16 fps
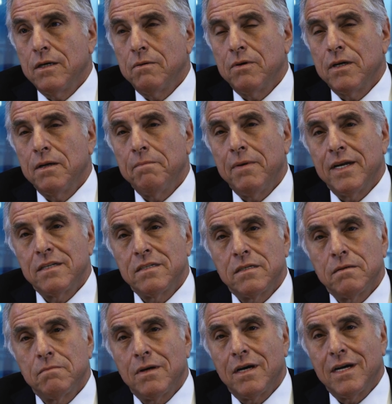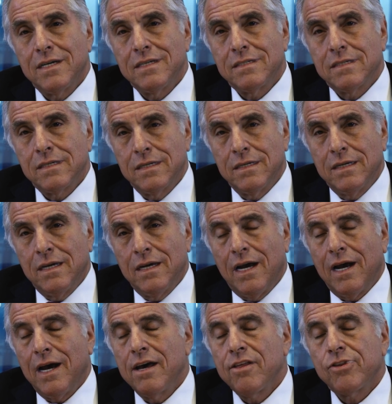when it met its demise,
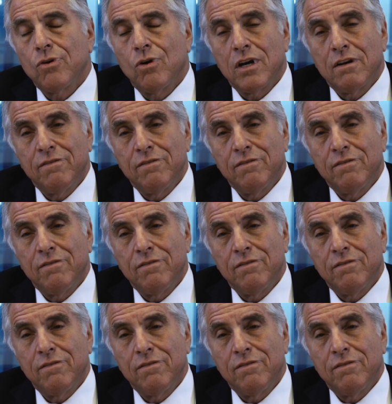I thought